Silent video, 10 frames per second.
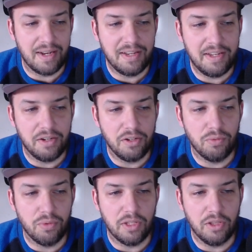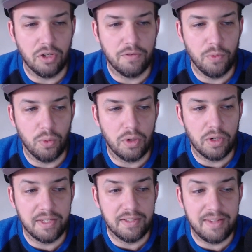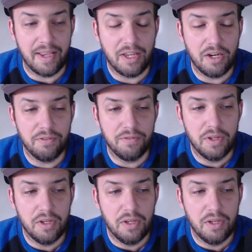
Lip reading: and I didn't really look for consecutive